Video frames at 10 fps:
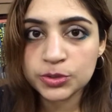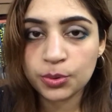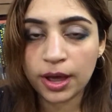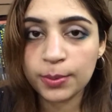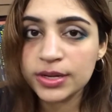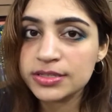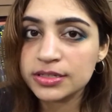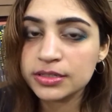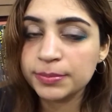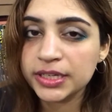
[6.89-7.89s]
So I will
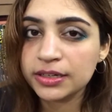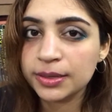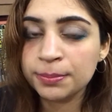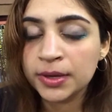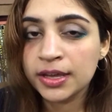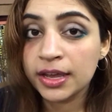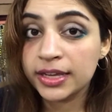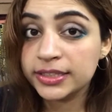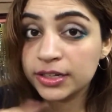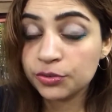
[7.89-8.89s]
insert a mini clip
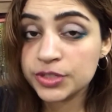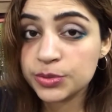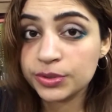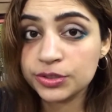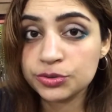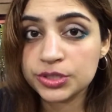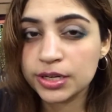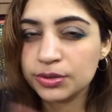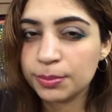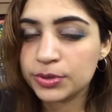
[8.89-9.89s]
at the end of this video to
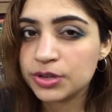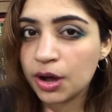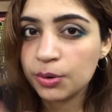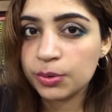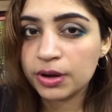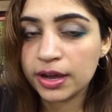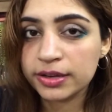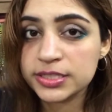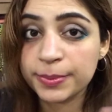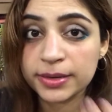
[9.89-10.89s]
tell you about how
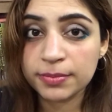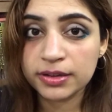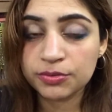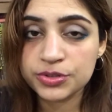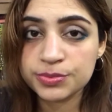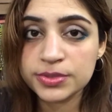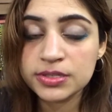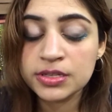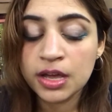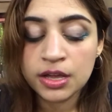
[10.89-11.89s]
I spent my
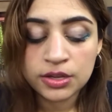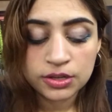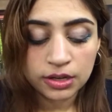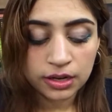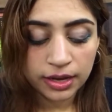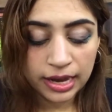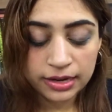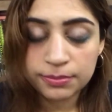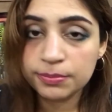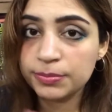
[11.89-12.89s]
Christmas.
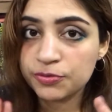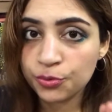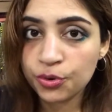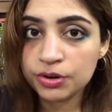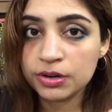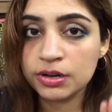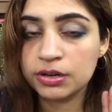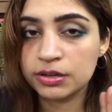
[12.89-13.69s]
And before